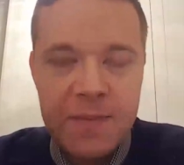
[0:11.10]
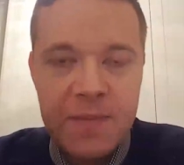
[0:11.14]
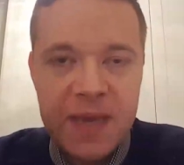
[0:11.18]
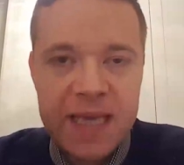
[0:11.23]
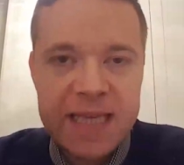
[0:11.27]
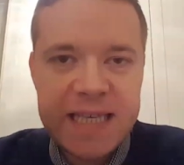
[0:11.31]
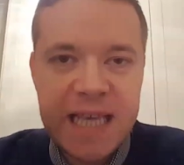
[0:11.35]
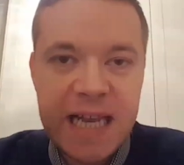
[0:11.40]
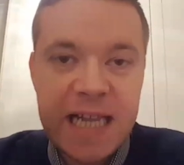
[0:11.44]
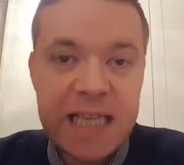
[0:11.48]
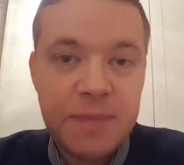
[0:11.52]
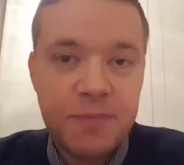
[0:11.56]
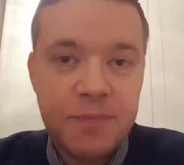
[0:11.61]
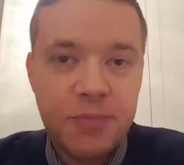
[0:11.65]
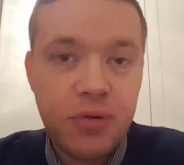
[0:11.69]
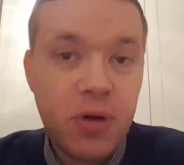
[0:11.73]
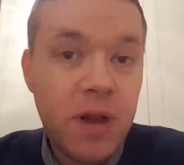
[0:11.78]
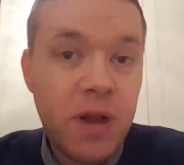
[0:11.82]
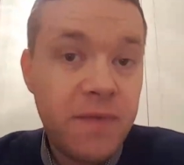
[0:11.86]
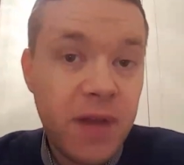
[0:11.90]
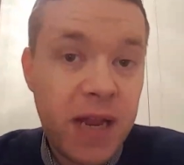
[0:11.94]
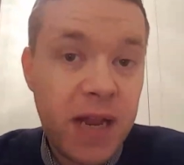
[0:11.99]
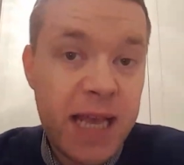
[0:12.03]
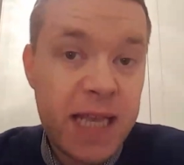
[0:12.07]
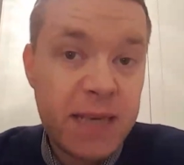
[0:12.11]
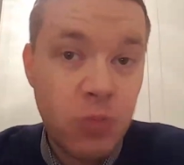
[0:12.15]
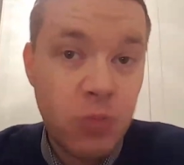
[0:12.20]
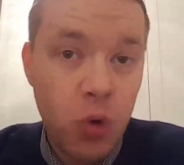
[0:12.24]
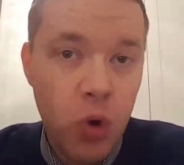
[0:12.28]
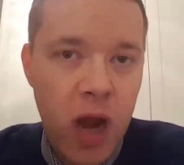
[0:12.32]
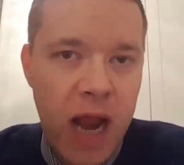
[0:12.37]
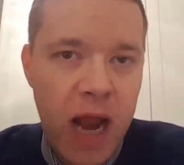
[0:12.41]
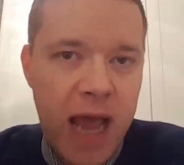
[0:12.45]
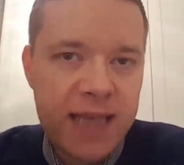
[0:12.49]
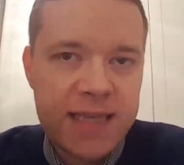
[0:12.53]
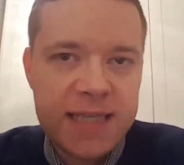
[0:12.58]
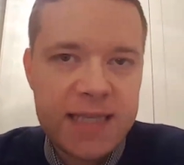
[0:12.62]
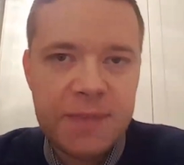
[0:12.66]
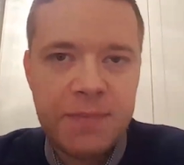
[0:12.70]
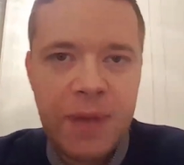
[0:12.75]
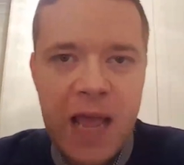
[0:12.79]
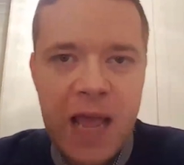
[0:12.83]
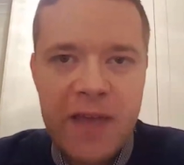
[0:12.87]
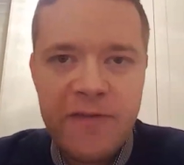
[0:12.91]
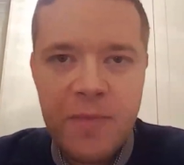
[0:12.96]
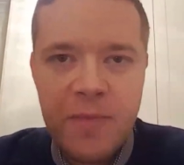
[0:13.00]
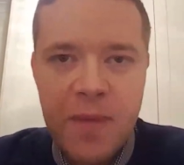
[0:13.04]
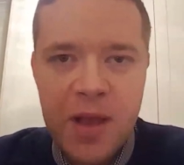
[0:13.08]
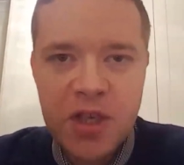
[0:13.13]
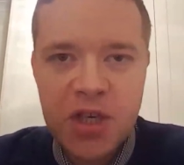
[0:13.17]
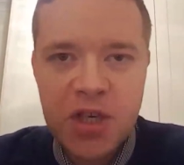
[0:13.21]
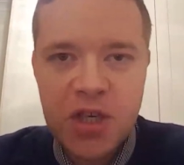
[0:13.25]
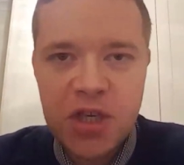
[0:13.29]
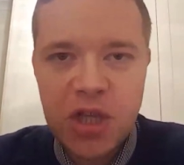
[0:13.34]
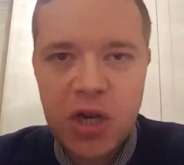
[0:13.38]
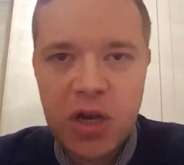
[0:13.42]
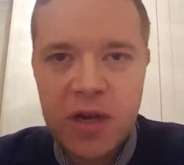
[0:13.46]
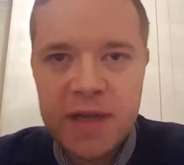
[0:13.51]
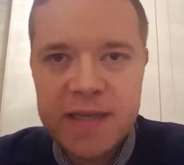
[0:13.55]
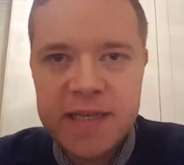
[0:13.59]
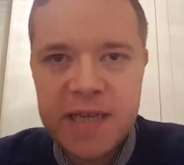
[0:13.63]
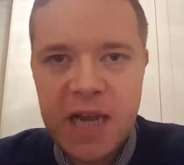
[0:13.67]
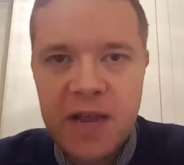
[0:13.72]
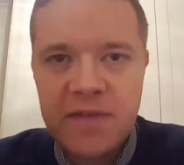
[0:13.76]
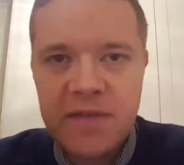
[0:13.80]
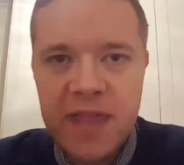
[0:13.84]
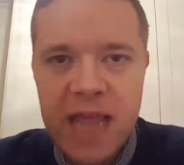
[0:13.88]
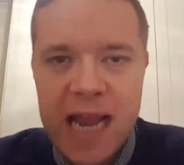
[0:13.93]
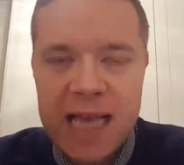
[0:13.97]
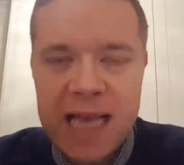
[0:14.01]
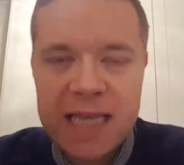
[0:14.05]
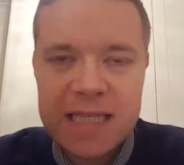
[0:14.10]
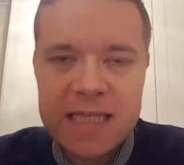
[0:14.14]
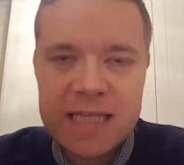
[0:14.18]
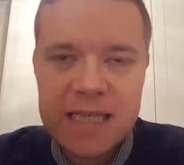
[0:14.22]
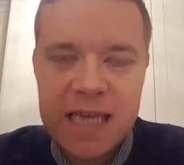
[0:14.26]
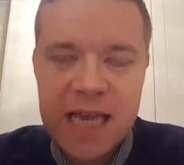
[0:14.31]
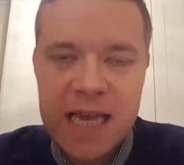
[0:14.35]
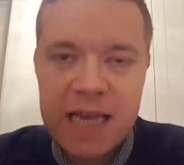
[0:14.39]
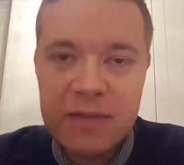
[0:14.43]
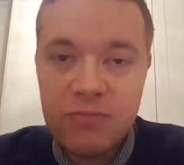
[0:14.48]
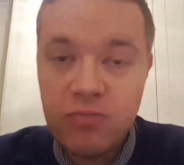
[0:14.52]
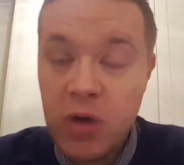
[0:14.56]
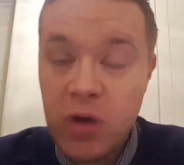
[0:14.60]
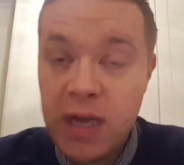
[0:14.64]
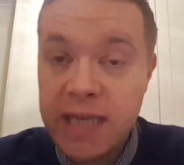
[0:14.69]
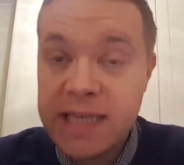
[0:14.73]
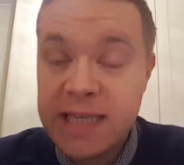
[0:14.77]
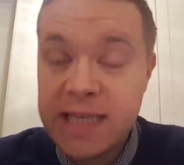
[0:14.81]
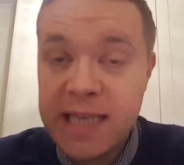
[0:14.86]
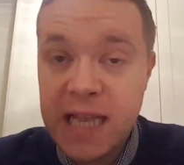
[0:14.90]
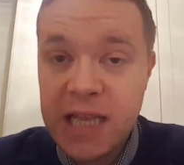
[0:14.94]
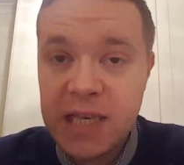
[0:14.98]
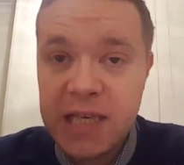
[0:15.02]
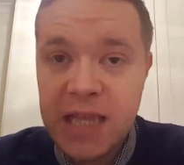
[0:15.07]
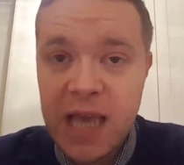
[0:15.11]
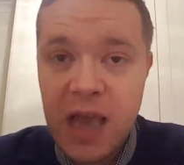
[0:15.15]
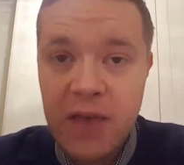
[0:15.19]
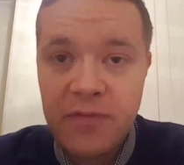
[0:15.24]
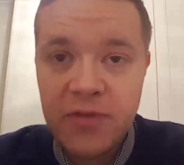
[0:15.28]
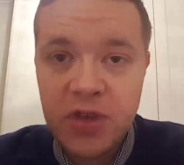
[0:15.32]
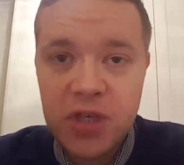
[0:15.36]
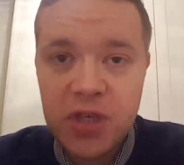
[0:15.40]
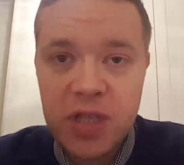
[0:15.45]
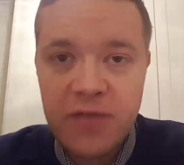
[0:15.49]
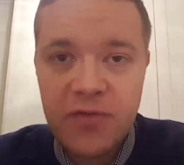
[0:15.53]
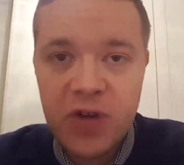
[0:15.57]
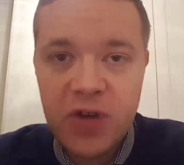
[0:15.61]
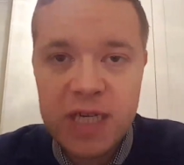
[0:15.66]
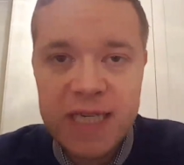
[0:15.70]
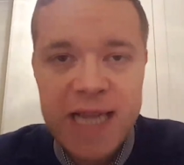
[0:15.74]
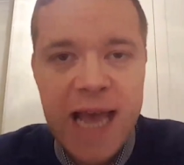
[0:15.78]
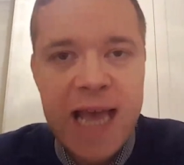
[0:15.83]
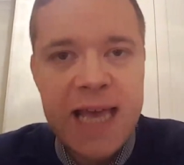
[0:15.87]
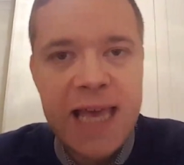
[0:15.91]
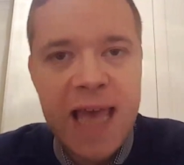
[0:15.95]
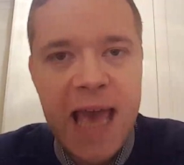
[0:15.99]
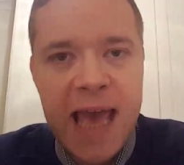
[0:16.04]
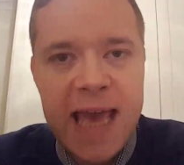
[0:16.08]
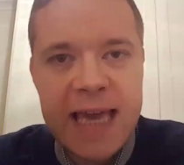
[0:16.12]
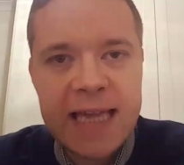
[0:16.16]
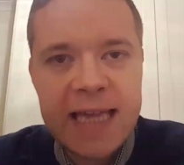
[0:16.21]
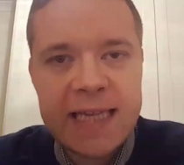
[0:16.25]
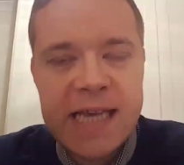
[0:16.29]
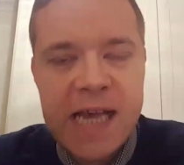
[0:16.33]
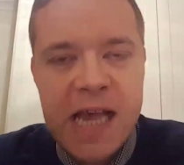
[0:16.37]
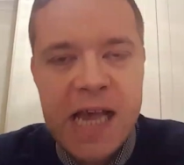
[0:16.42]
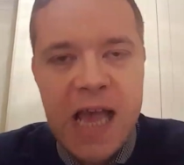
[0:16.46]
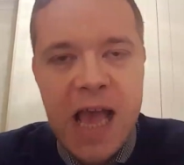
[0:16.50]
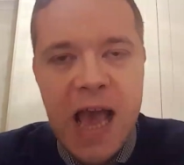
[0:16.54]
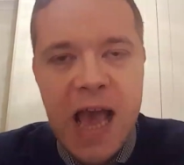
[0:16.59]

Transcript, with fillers: He said it's a privilege, more or less, to play for Manchester United over the last, what is essentially just over a decade.